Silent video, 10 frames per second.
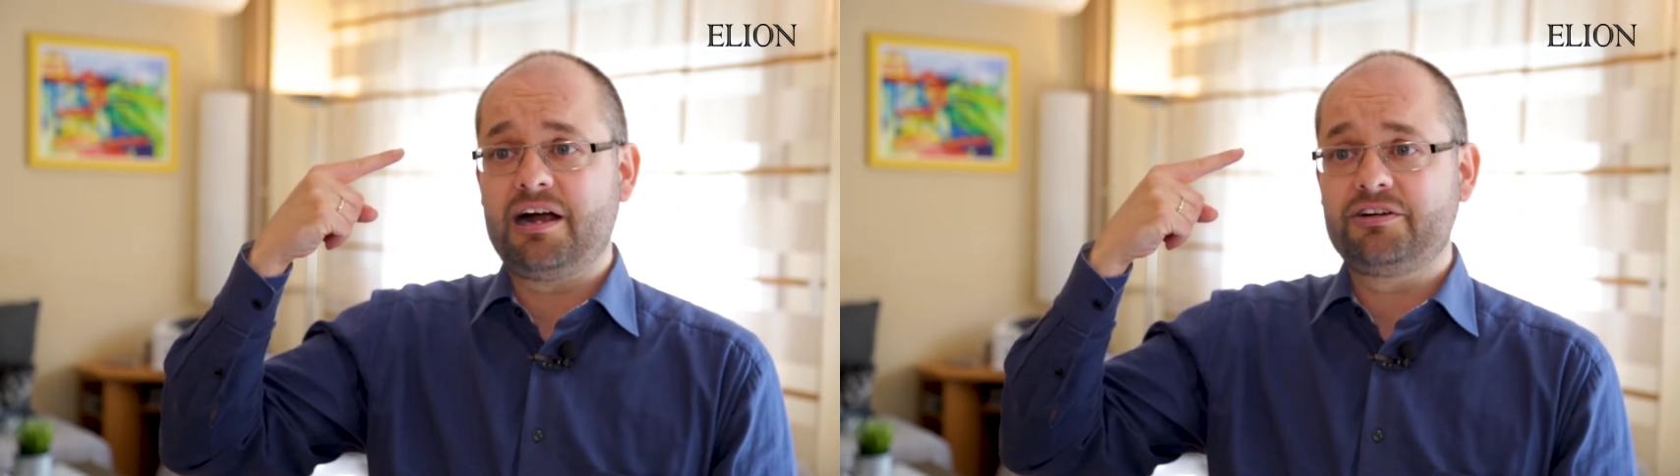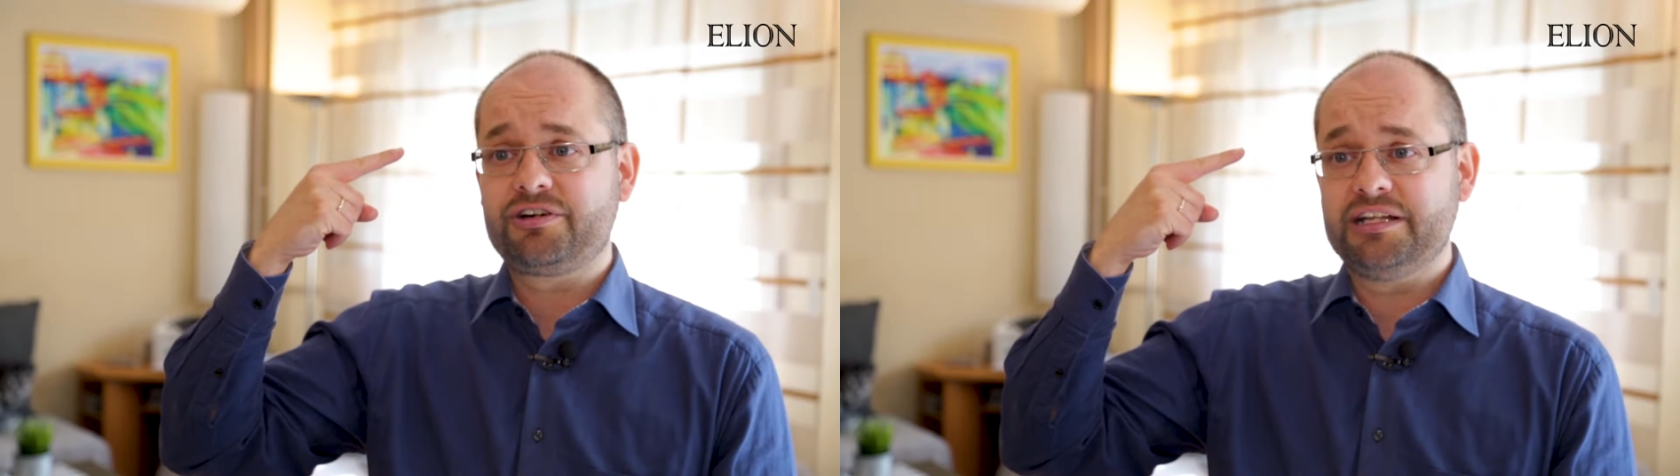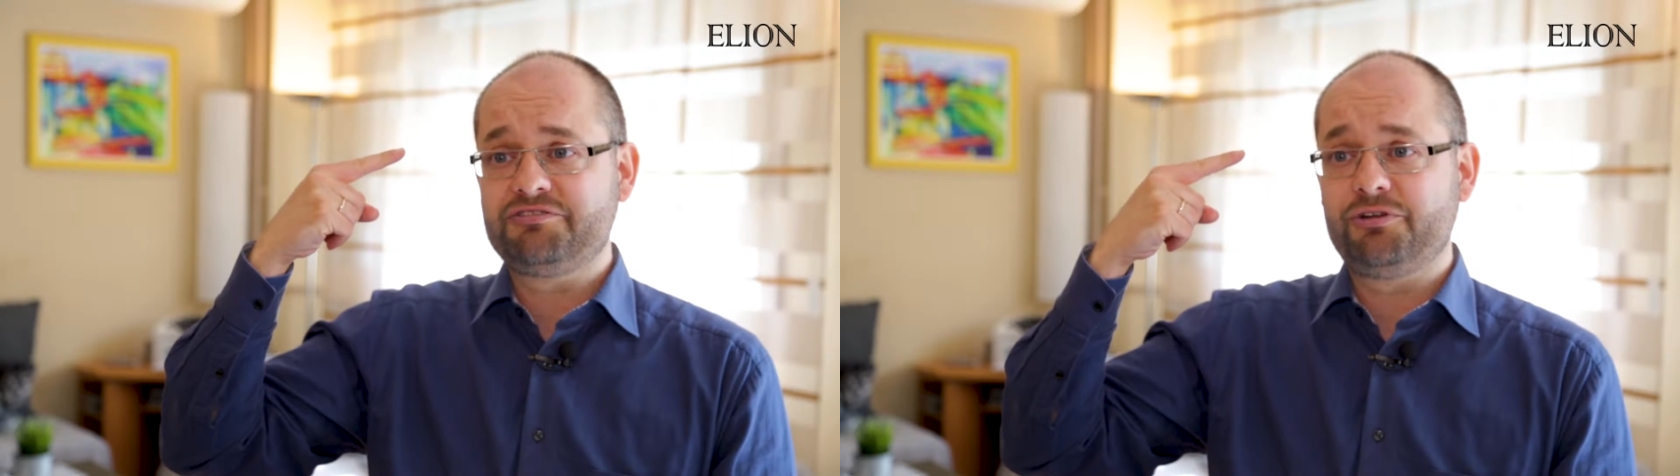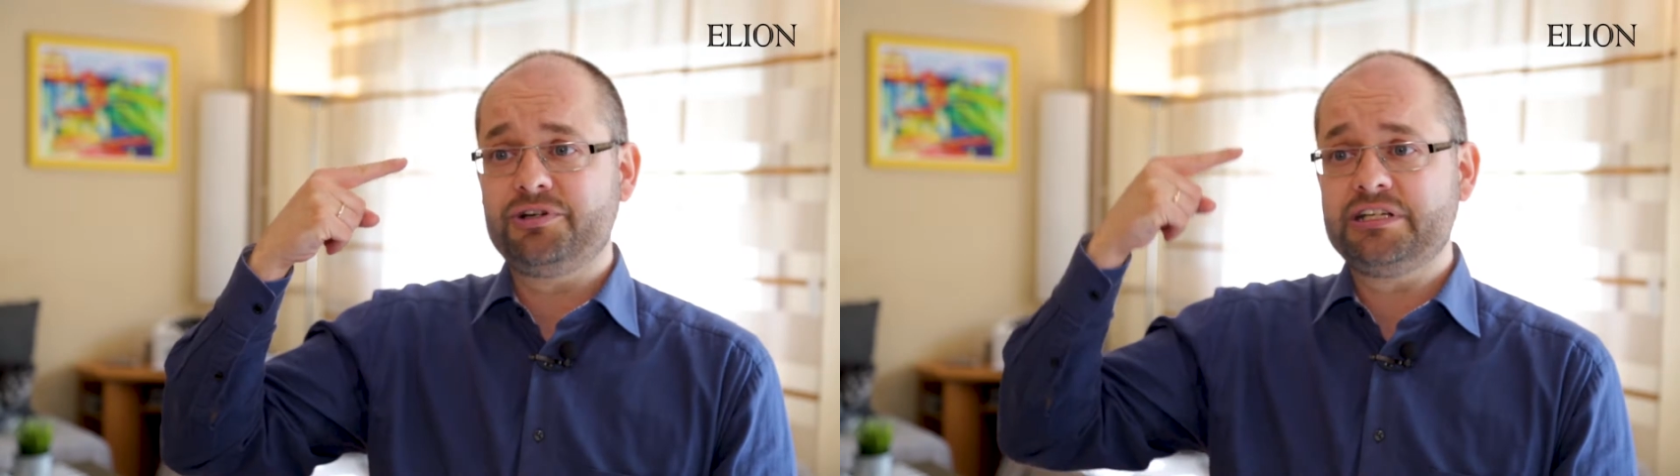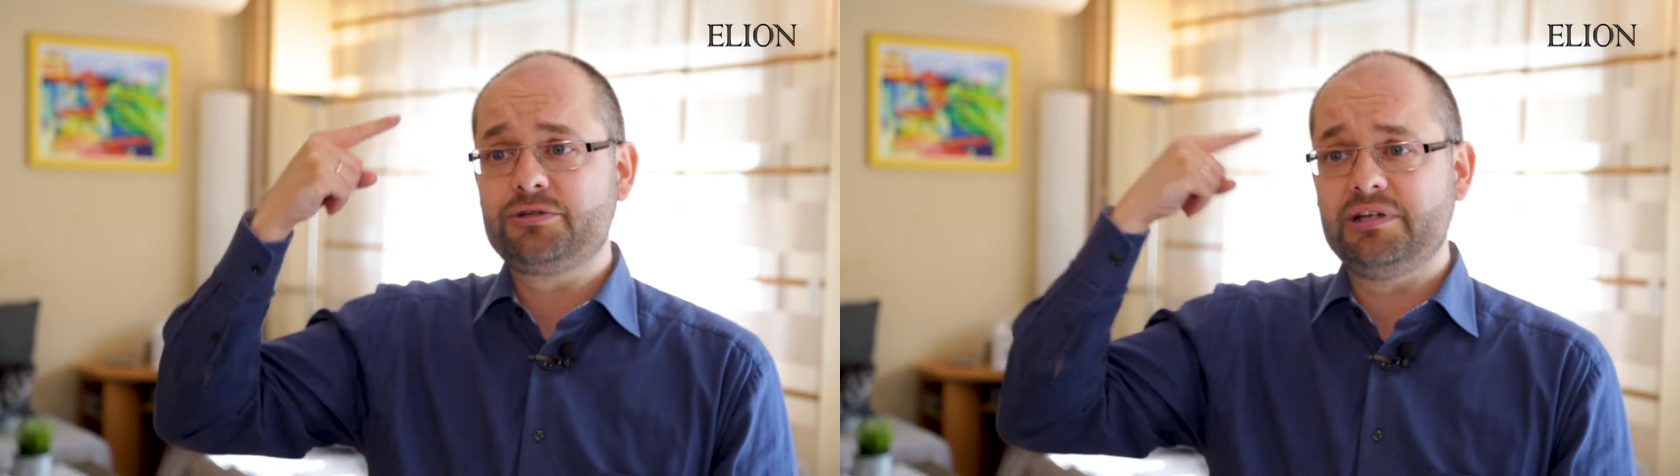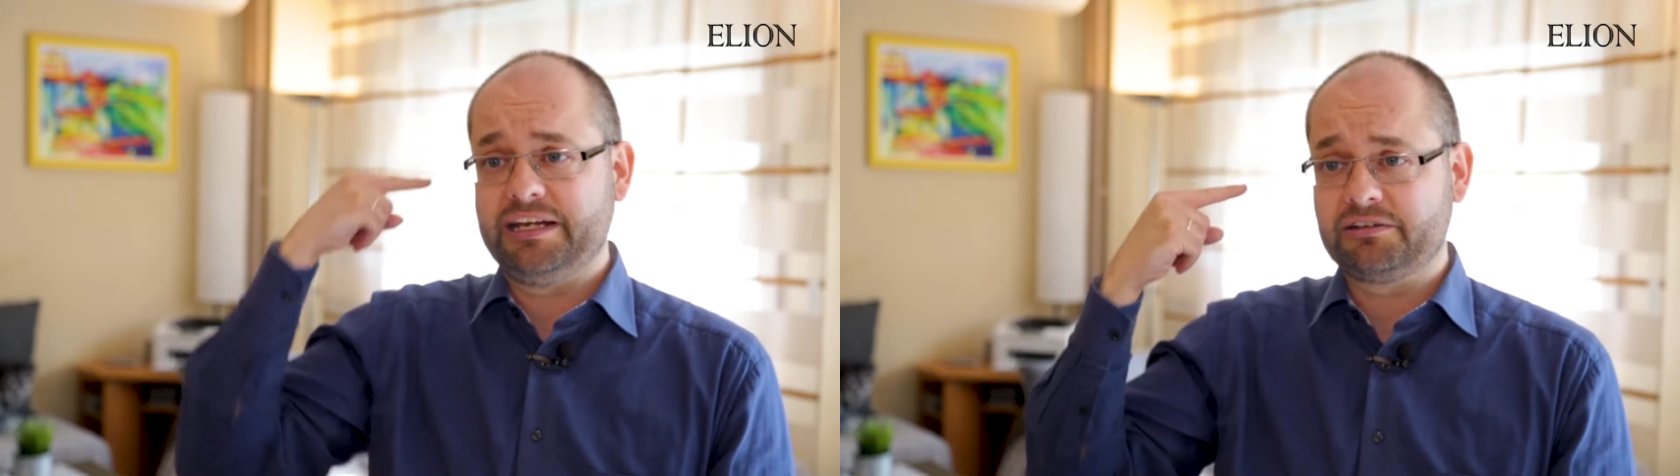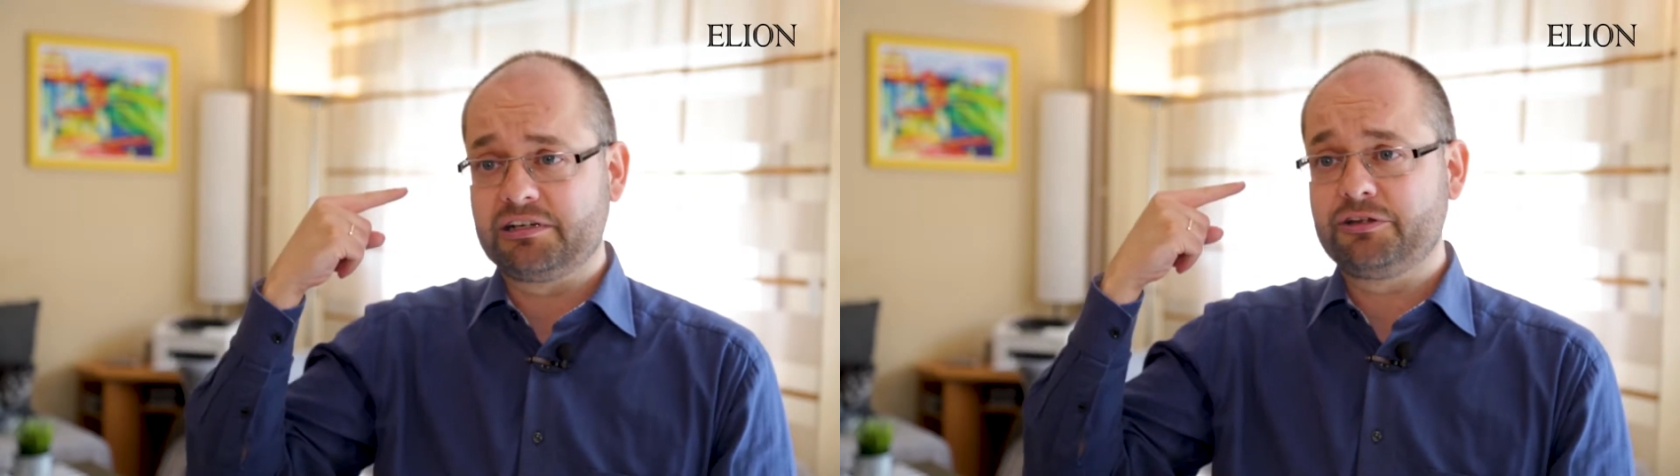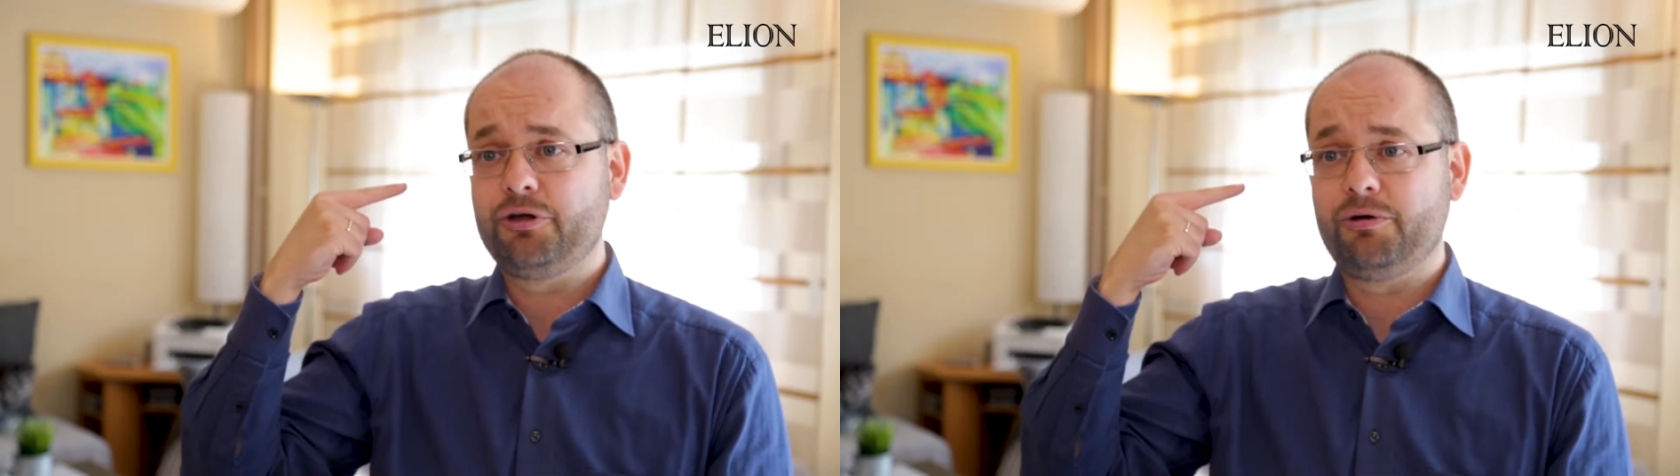are transferred into
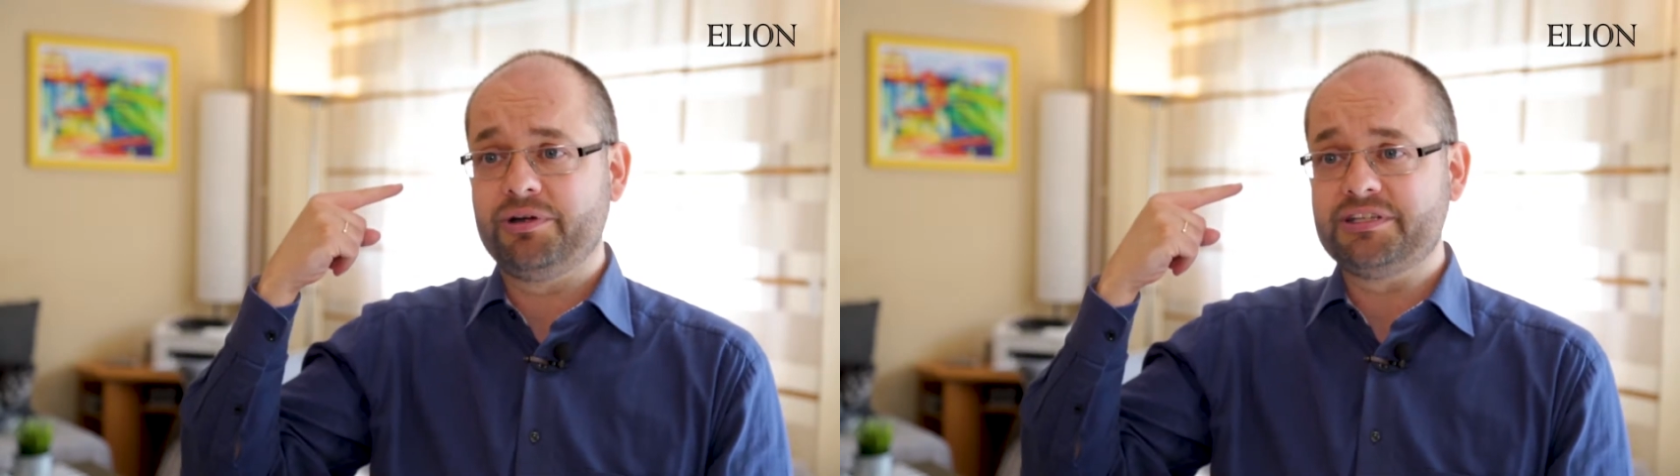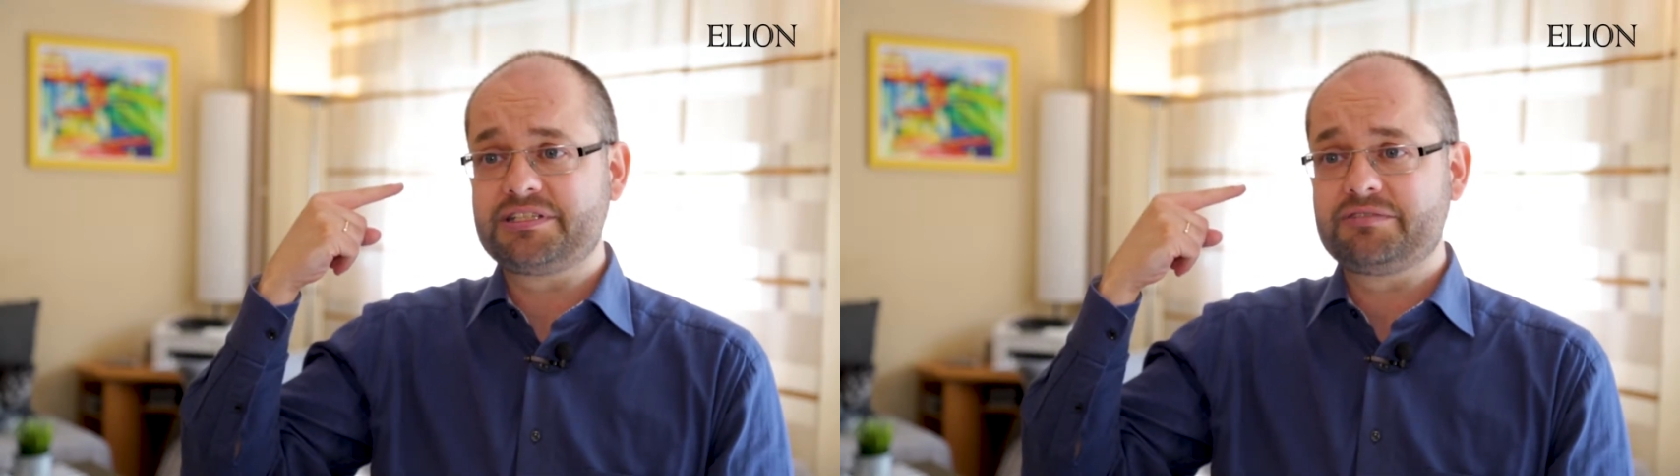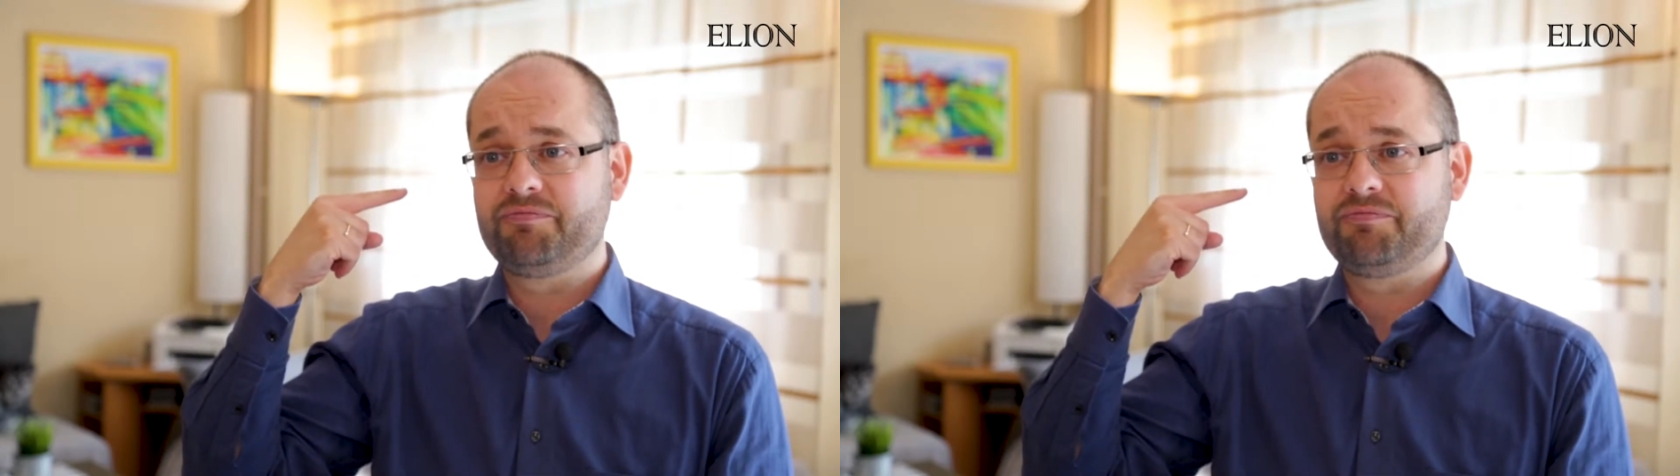electrical currents.